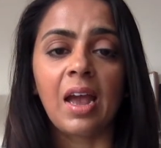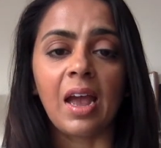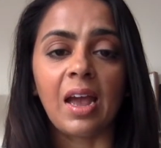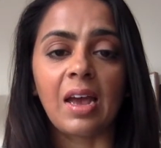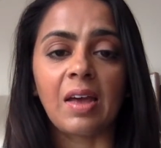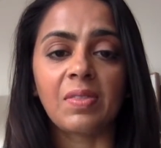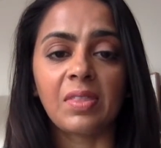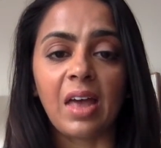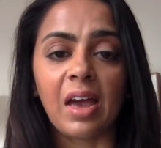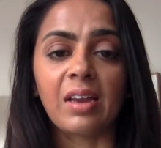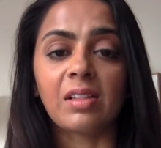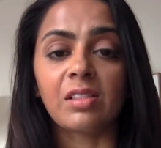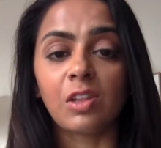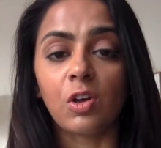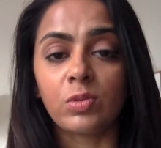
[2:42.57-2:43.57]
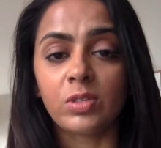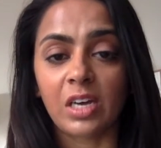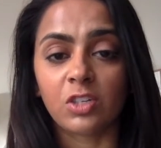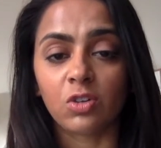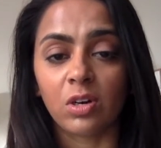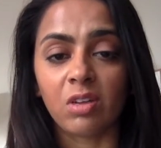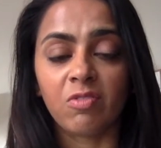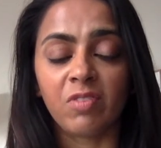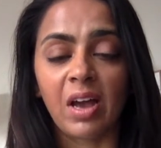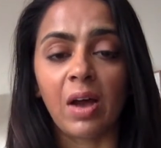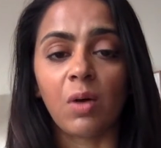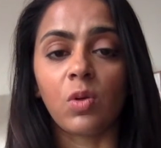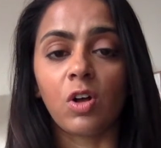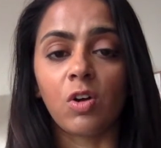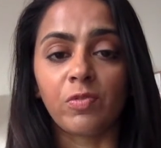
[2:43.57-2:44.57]
And that low saturated
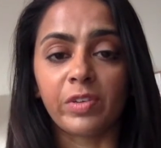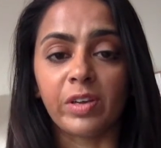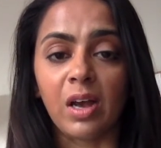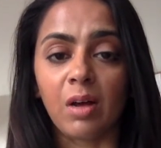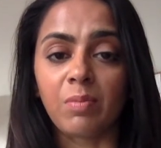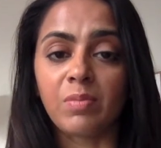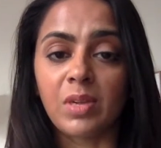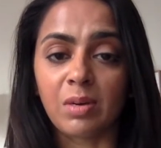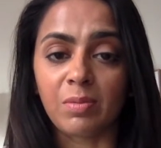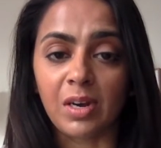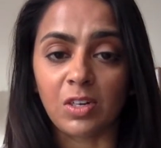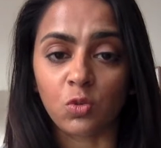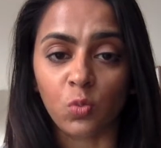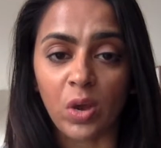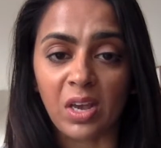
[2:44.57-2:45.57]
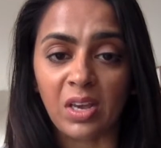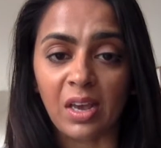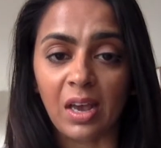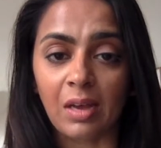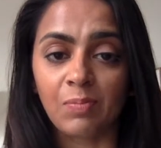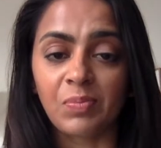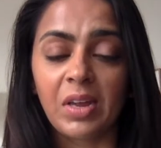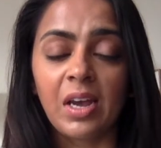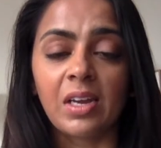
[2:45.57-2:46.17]
fat will hopefully help minimize weight gain.